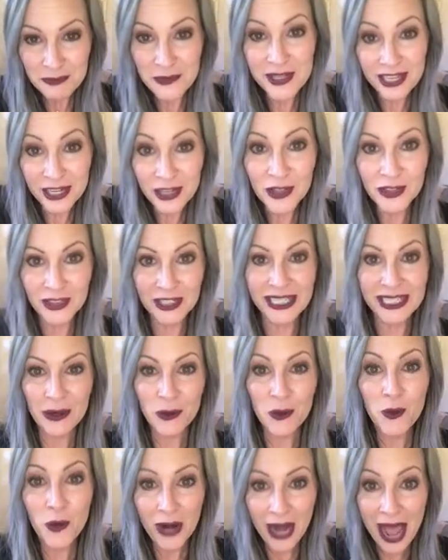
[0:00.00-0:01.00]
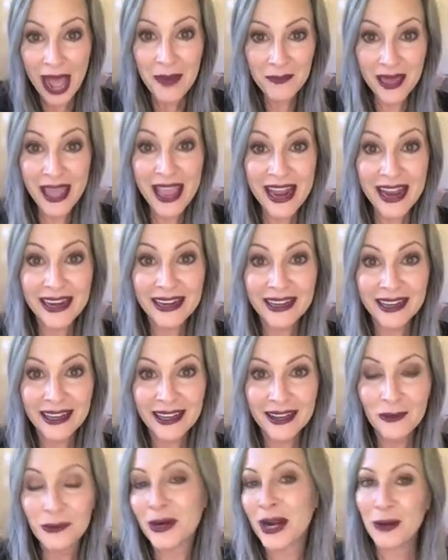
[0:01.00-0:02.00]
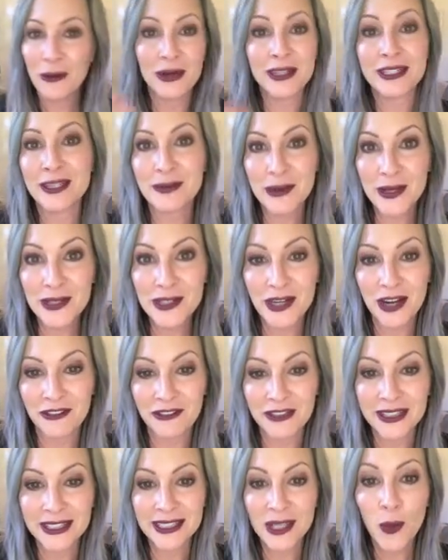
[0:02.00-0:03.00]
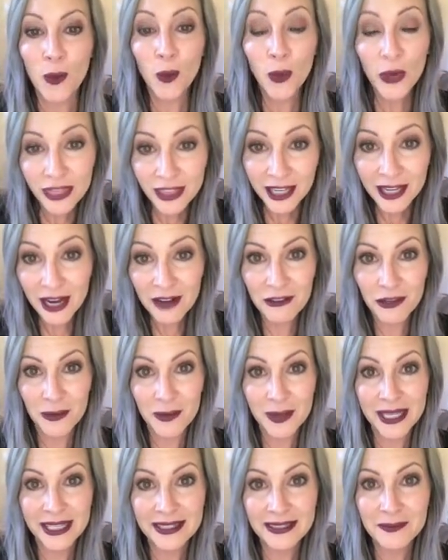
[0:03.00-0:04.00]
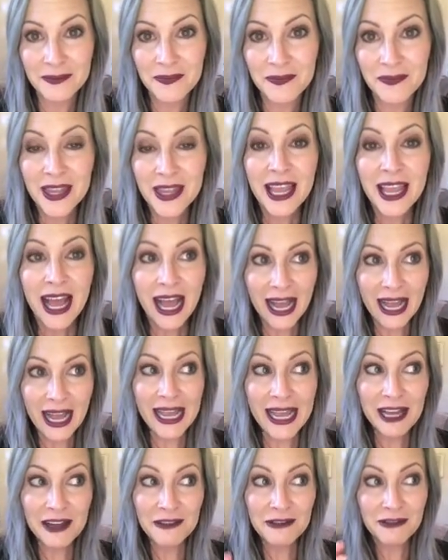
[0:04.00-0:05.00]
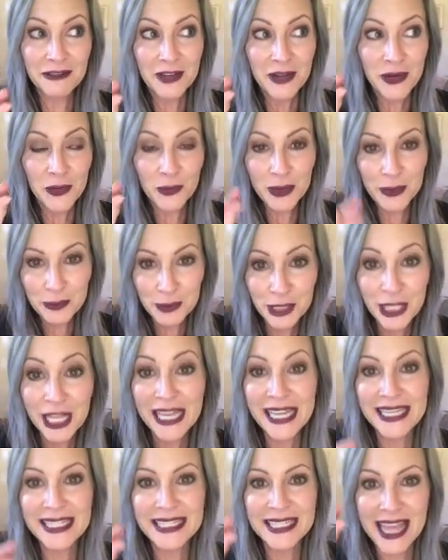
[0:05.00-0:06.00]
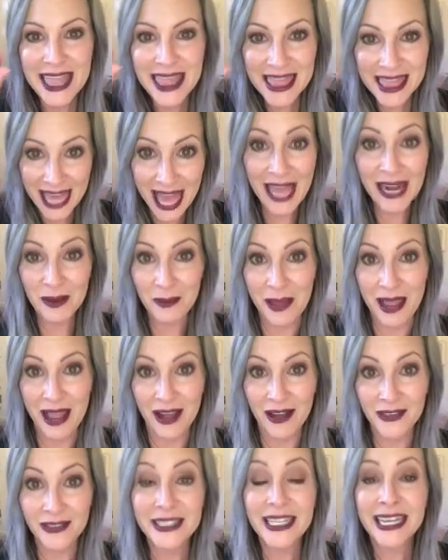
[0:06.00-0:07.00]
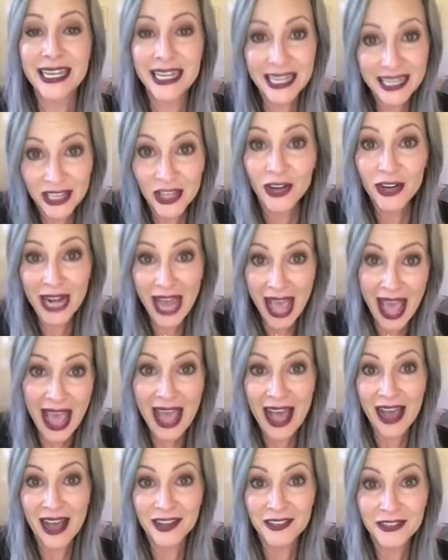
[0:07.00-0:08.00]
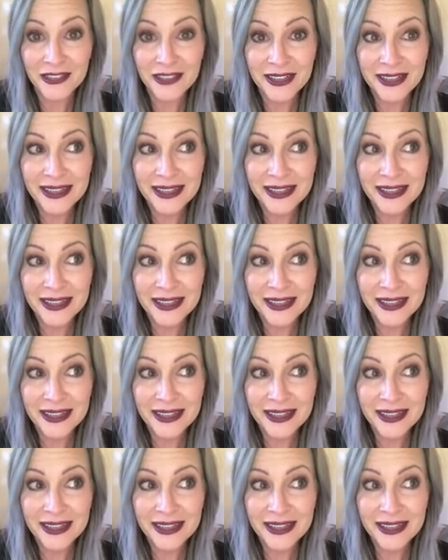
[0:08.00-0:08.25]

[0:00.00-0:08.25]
yearly what I made when I worked at the post office with the government. I have replaced that amount in a year and a half